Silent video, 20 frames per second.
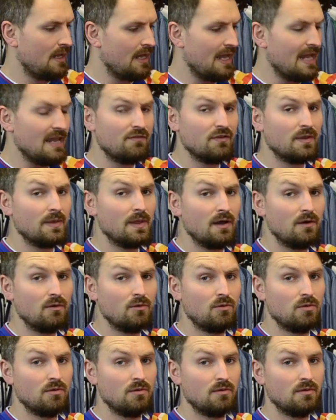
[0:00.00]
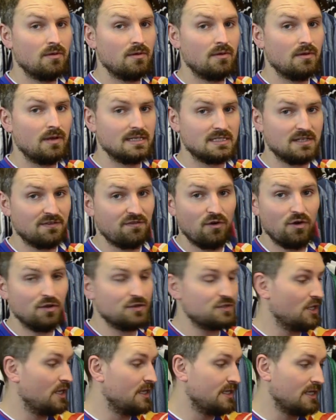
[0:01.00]
Even though it's a
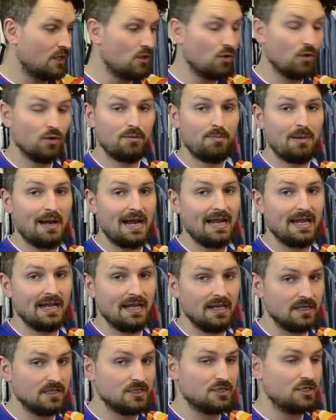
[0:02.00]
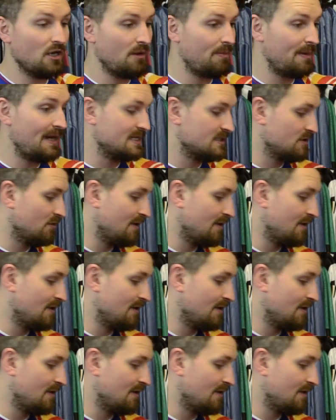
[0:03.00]
4th shirt, you could buy it in the shop as a